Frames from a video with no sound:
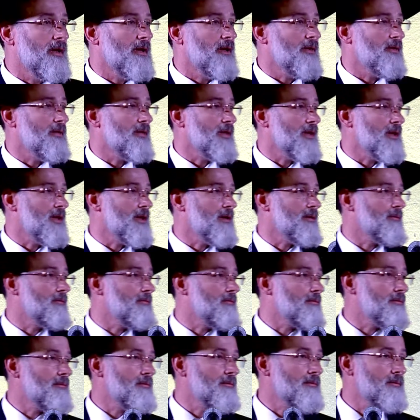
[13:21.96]
the
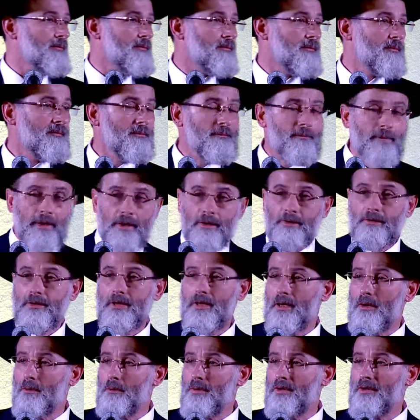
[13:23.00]

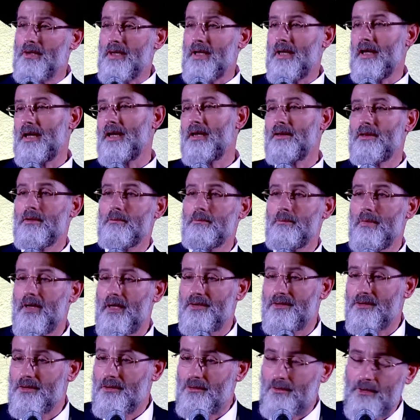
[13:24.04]
area where they had the
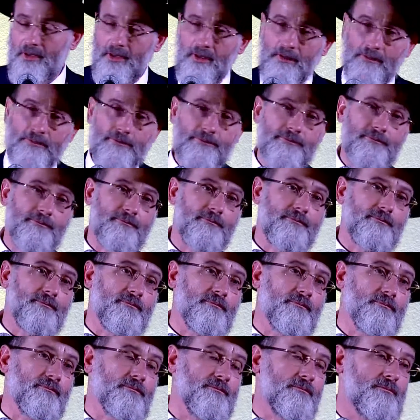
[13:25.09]
mass grave,
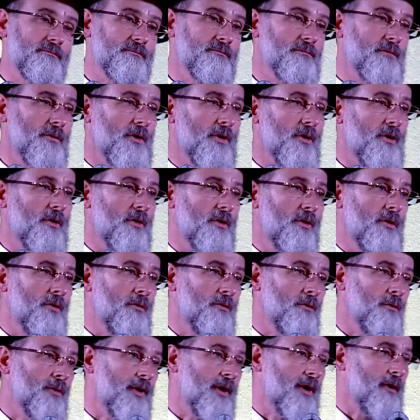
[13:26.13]

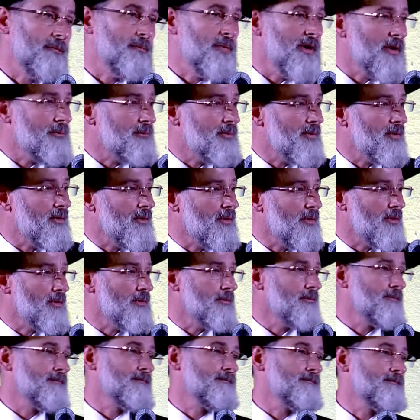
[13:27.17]
where
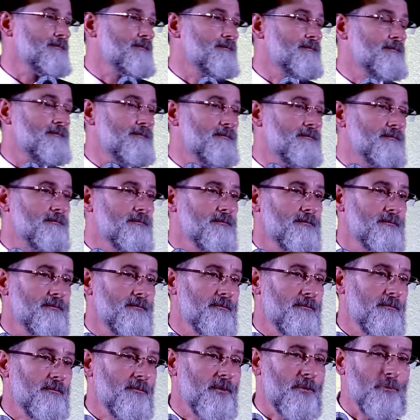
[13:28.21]
people
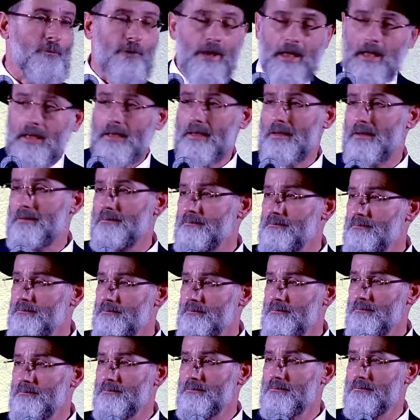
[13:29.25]
from Radin
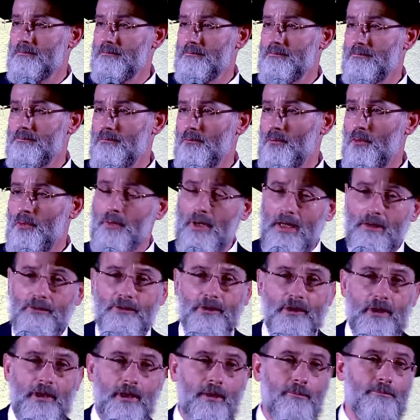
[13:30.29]
were
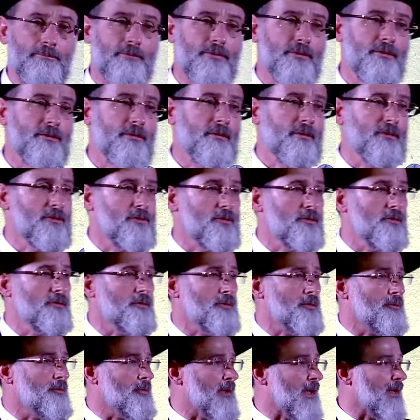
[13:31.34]
rounded up, the
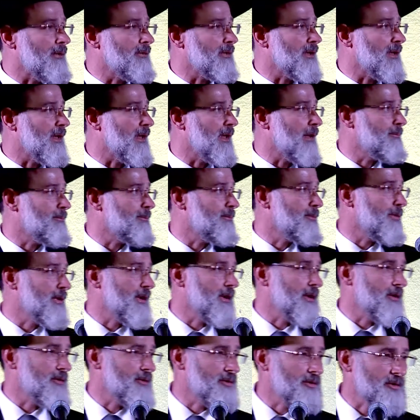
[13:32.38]
Jews were rounded up
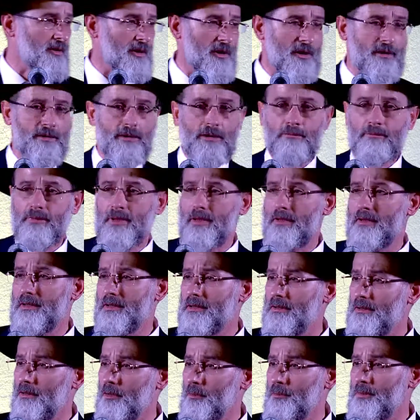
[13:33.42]
and shot and
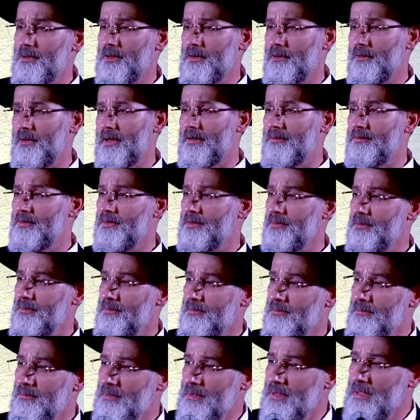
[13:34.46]
buried in open graves.
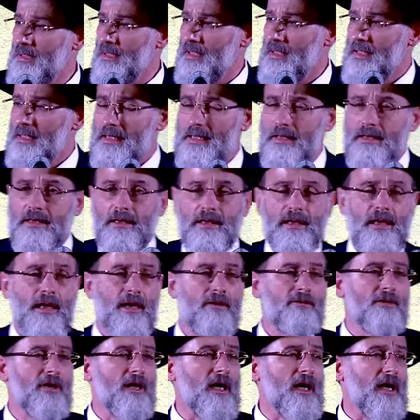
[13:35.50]
The
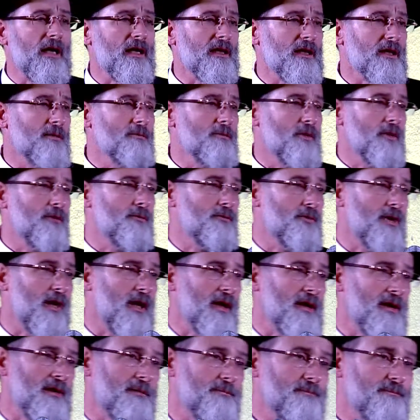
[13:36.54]
Kever Achim of
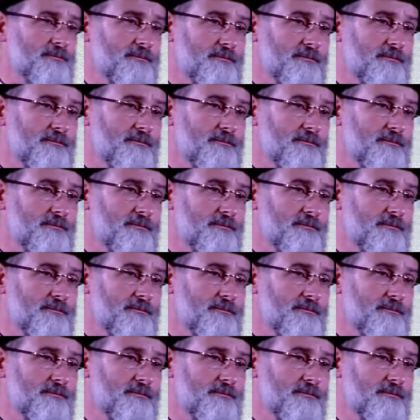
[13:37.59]
Radin.